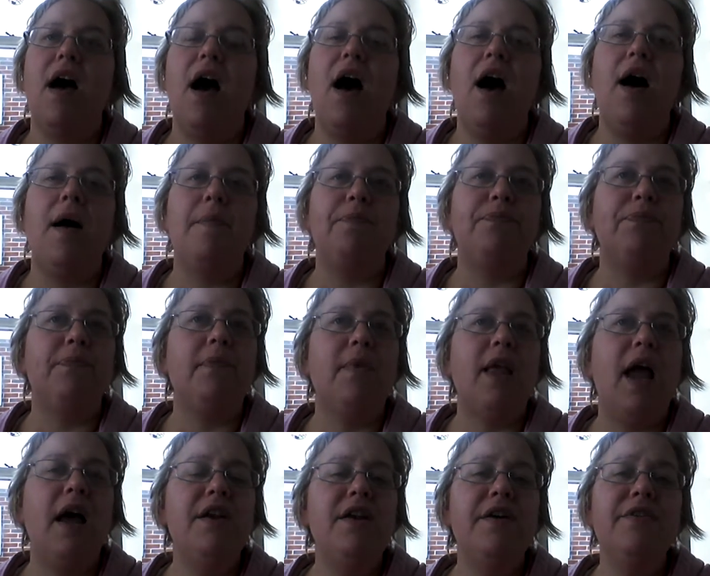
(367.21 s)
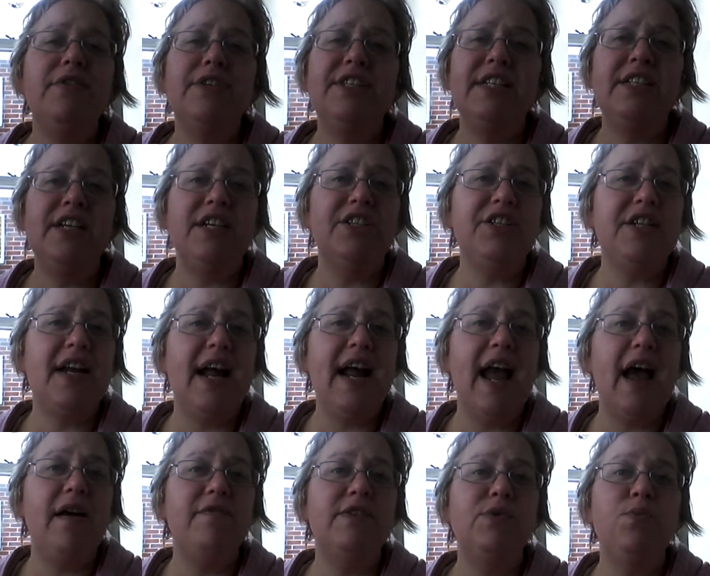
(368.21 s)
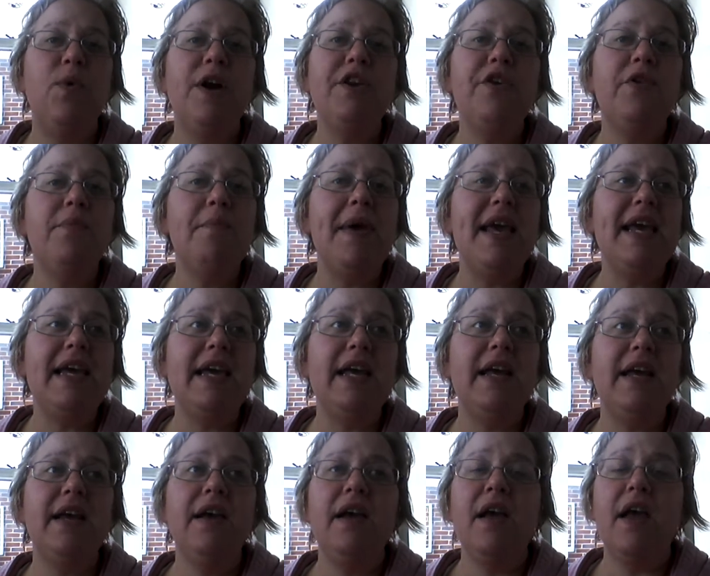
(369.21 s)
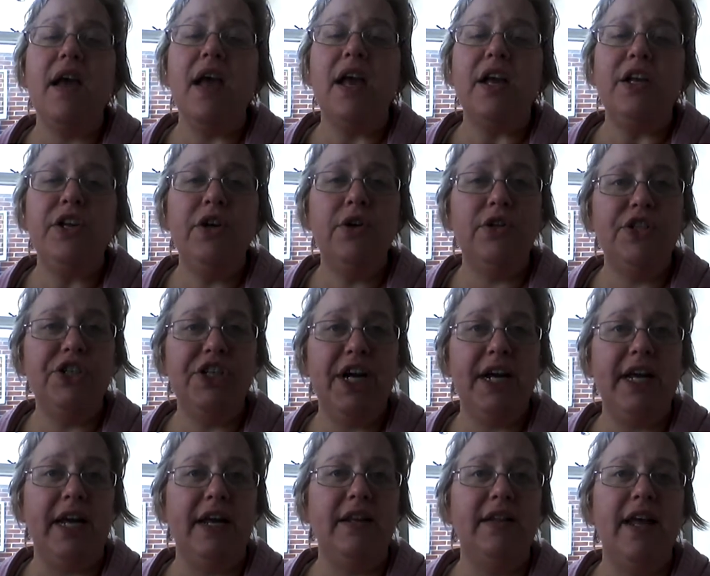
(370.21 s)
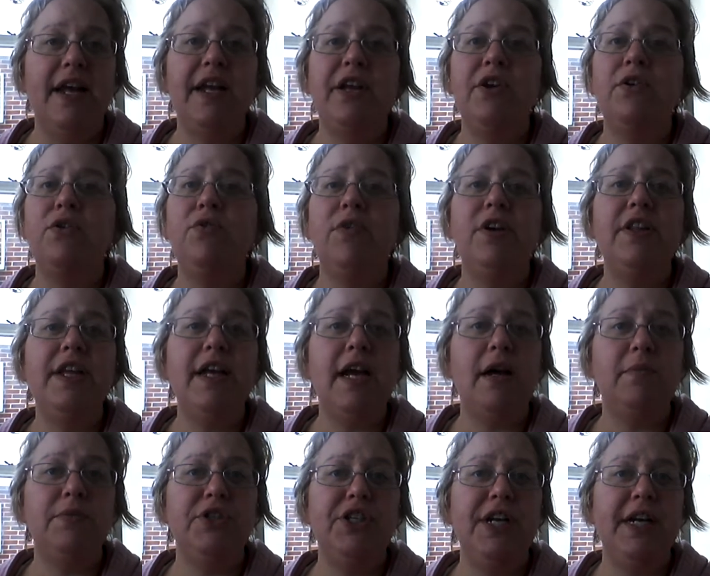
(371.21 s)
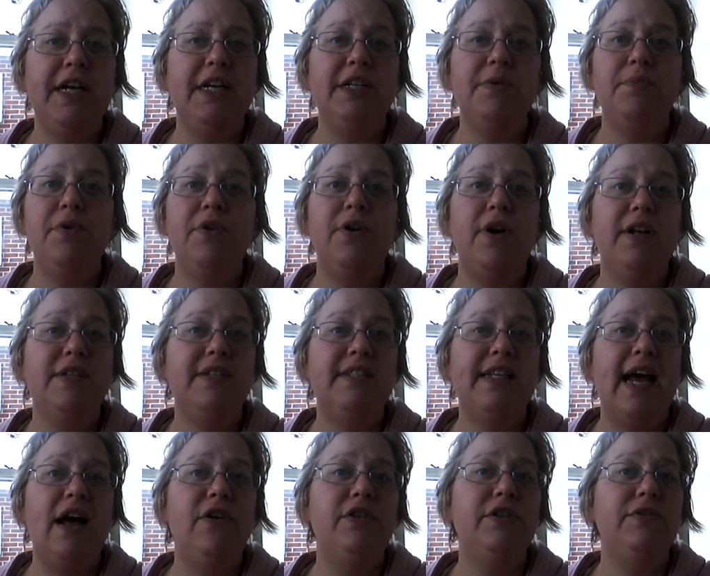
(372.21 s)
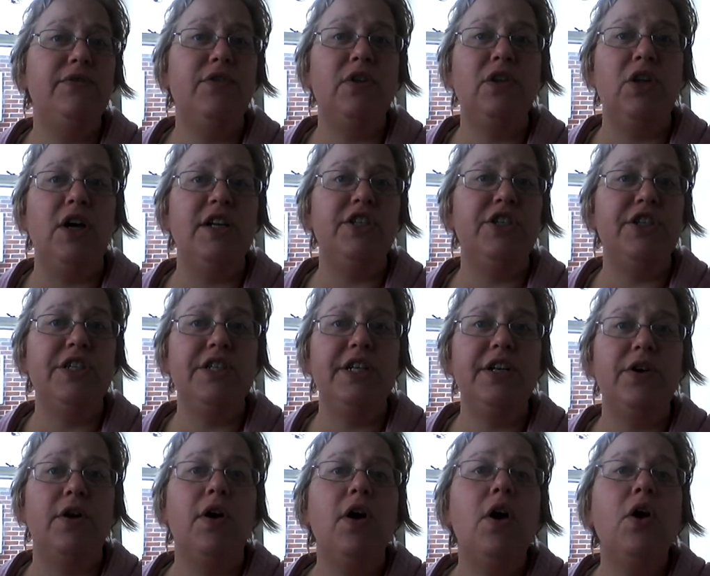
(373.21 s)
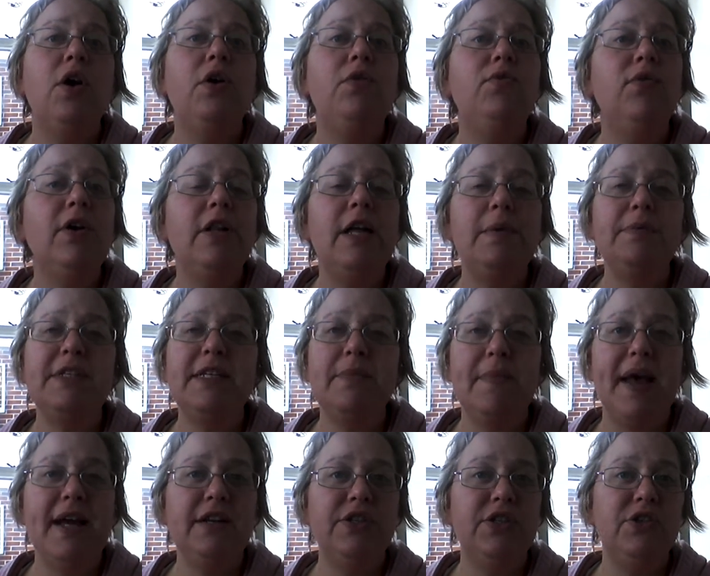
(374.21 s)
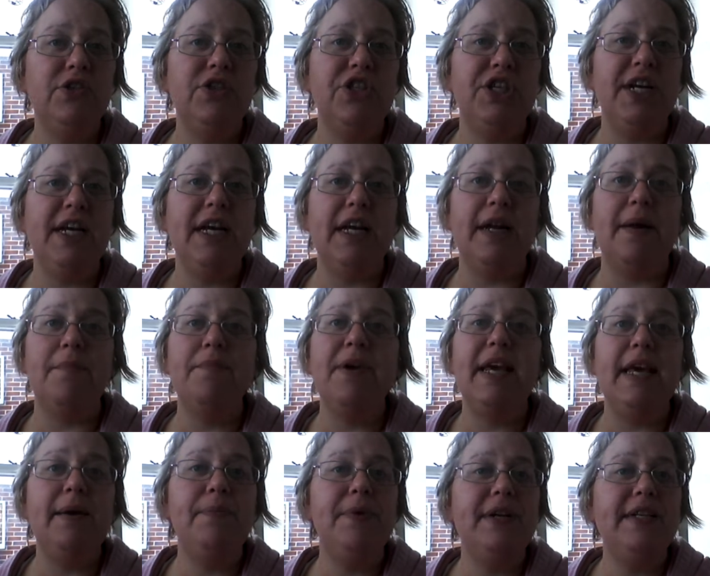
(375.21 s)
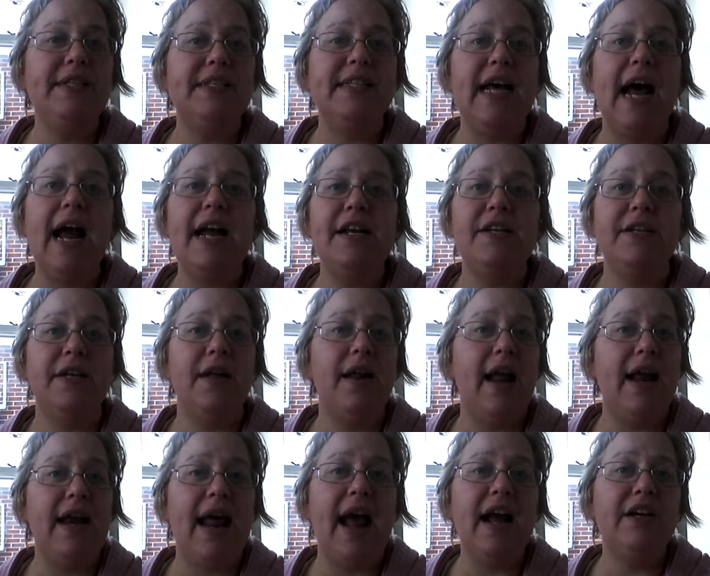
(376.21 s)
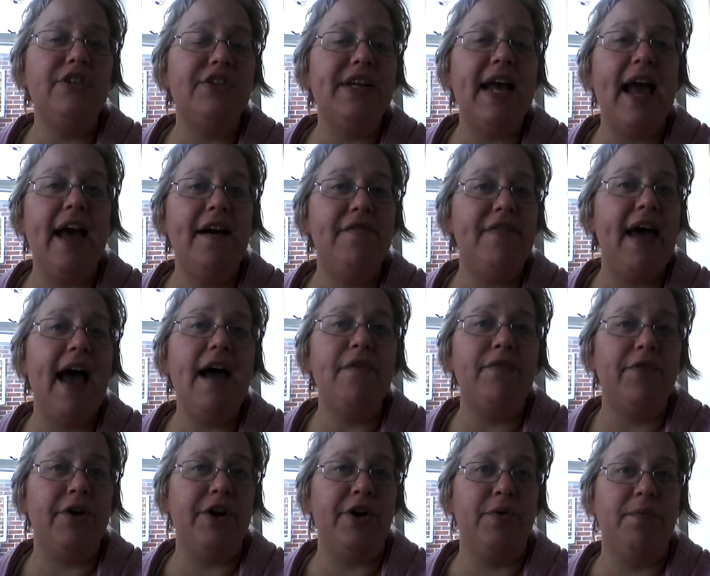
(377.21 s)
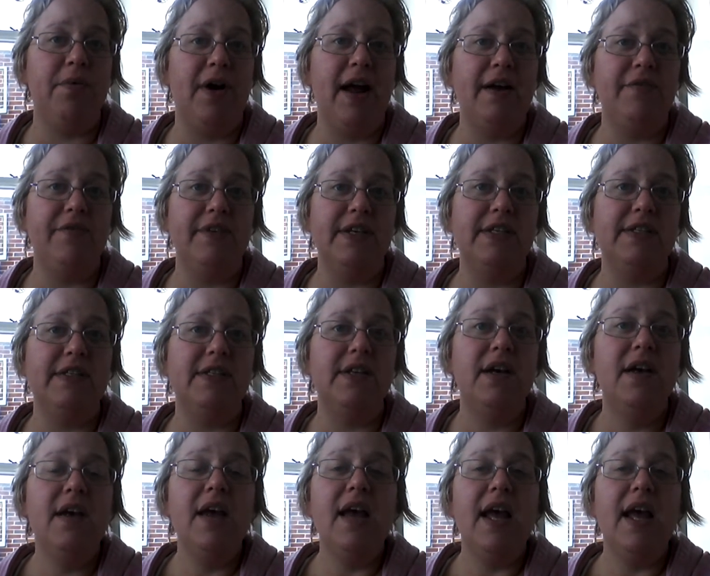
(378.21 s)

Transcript: Another suggestion I have is when you're making your chicken, like you're grilling up chicken to put on salads for lunch and dinner, grill up some extra chicken and keep it aside and actually have that for your breakfast.